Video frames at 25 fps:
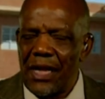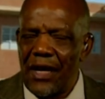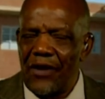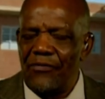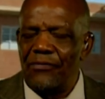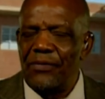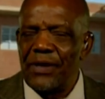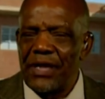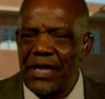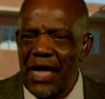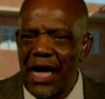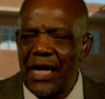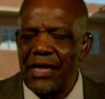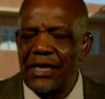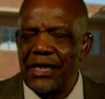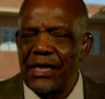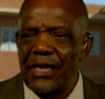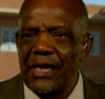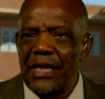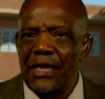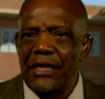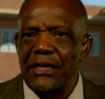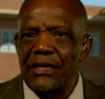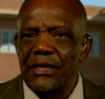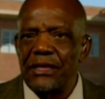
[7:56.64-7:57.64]
There have been
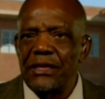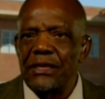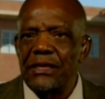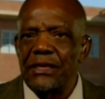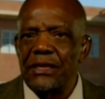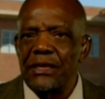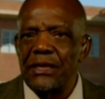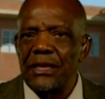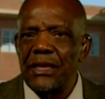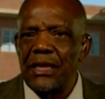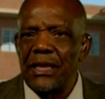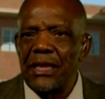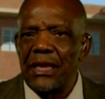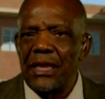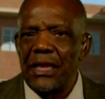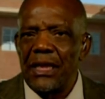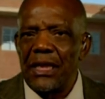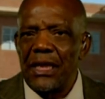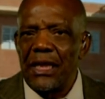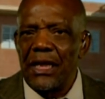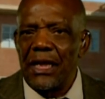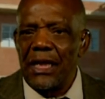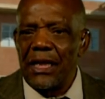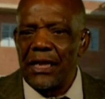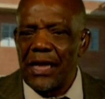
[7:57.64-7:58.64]
allegations
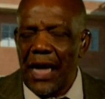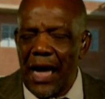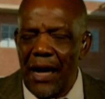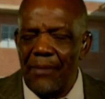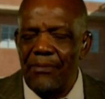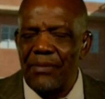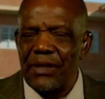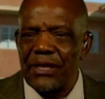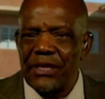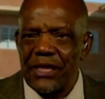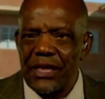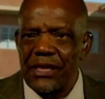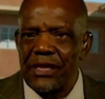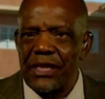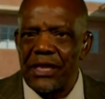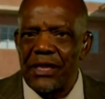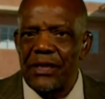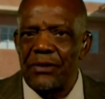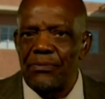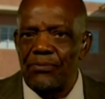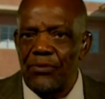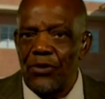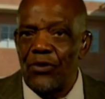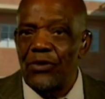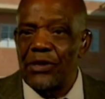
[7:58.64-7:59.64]
and I must get
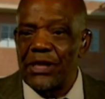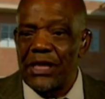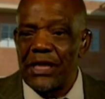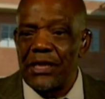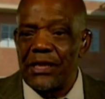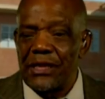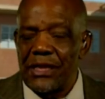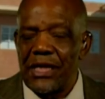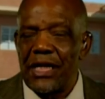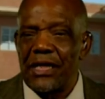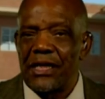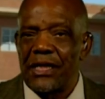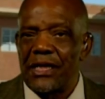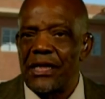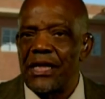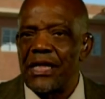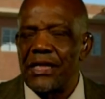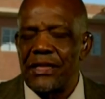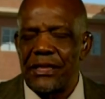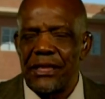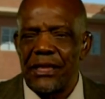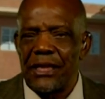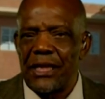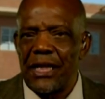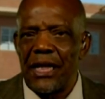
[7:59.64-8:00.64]
a report and take the
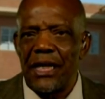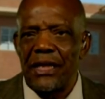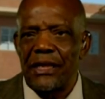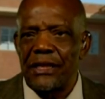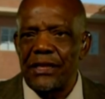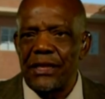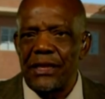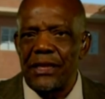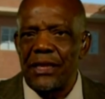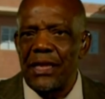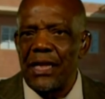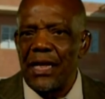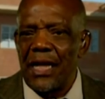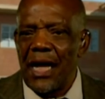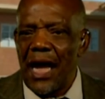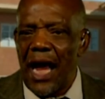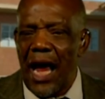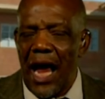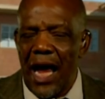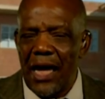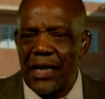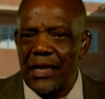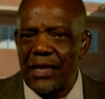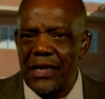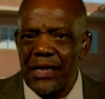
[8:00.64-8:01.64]
necessary act.
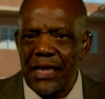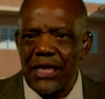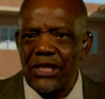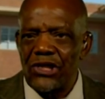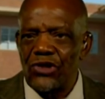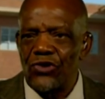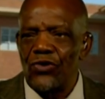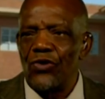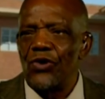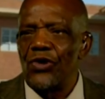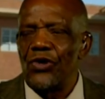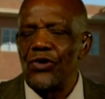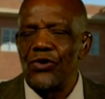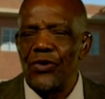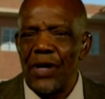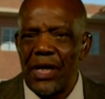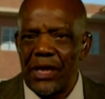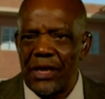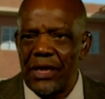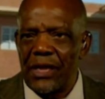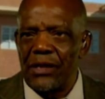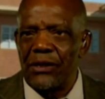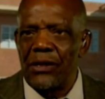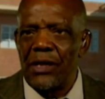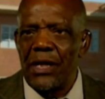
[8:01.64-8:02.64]
I can assure you,
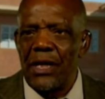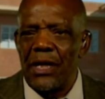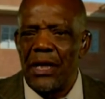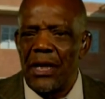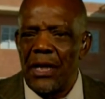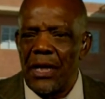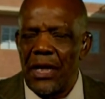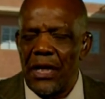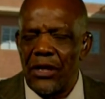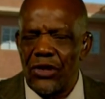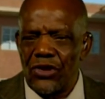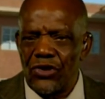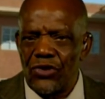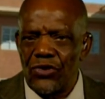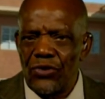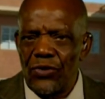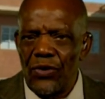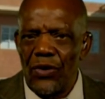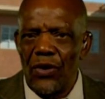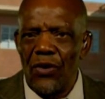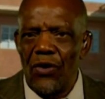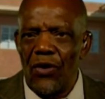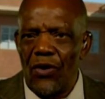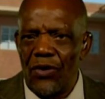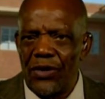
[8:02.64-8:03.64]
I can
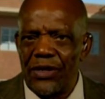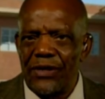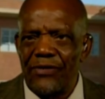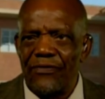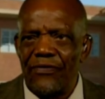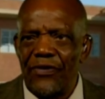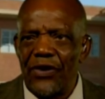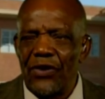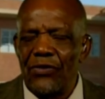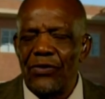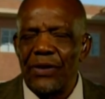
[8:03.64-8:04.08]
assure all the